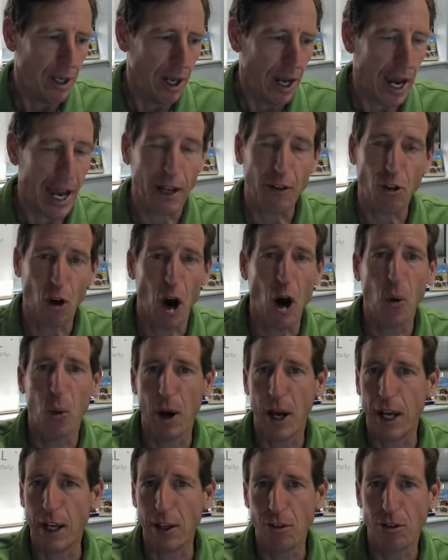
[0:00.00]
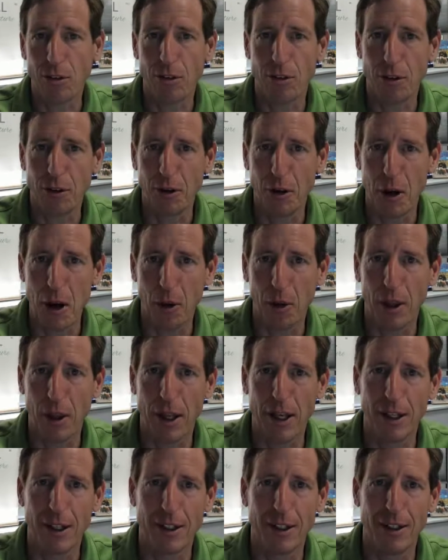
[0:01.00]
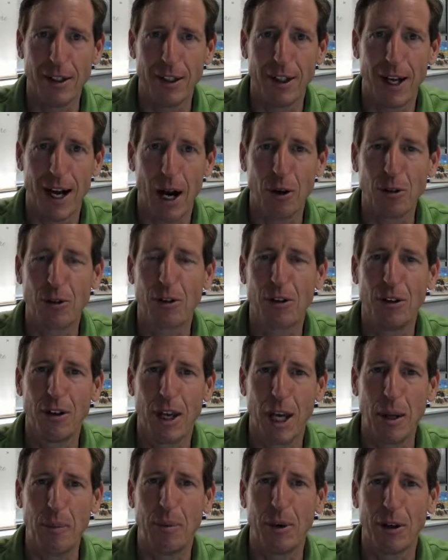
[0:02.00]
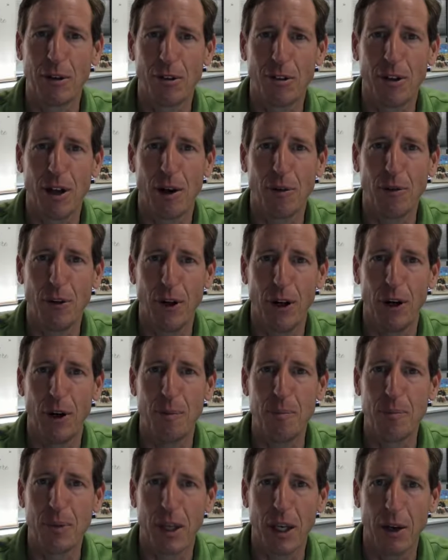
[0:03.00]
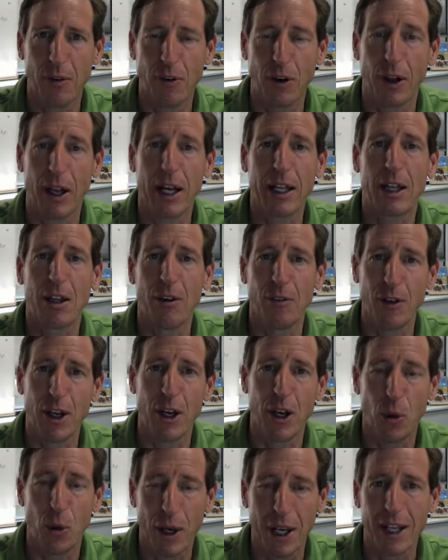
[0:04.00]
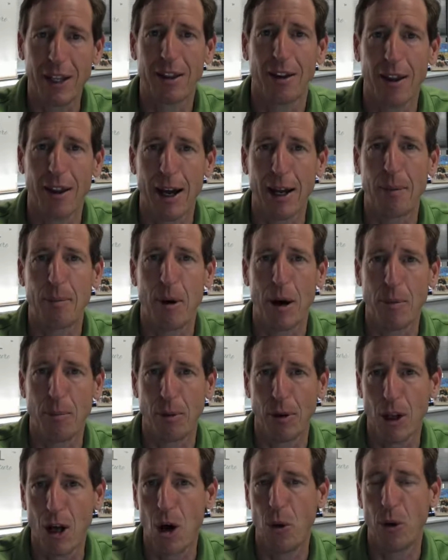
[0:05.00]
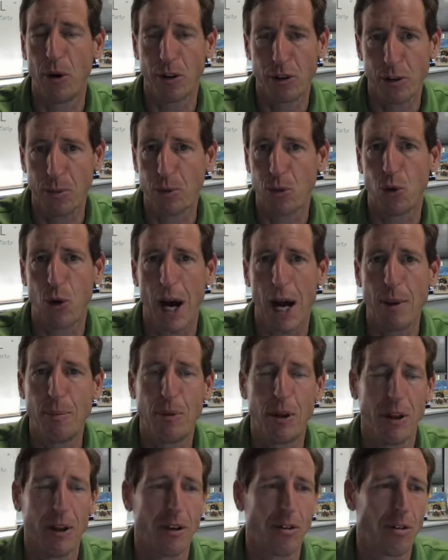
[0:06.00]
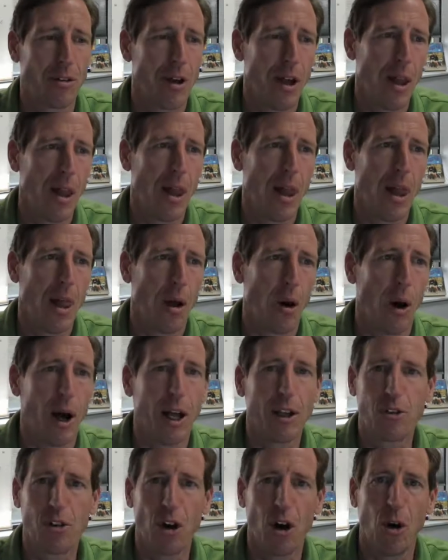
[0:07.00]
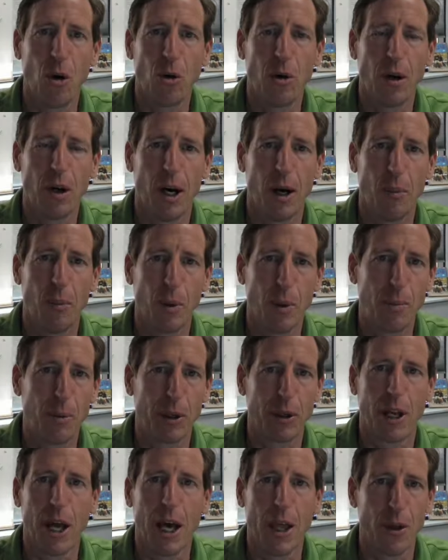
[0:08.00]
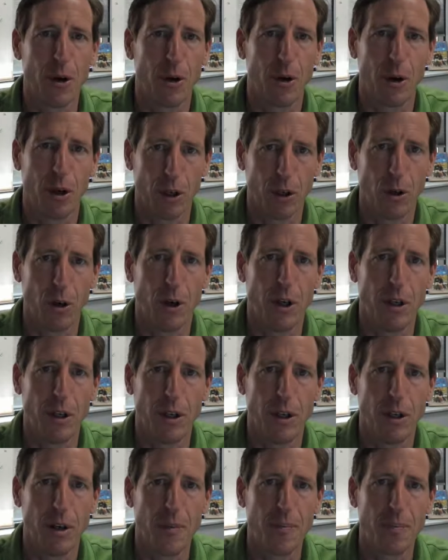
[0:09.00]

as always, the housekeeping stuff here. If you like the video, hit the like button below or subscribe to this. Also, we put together a good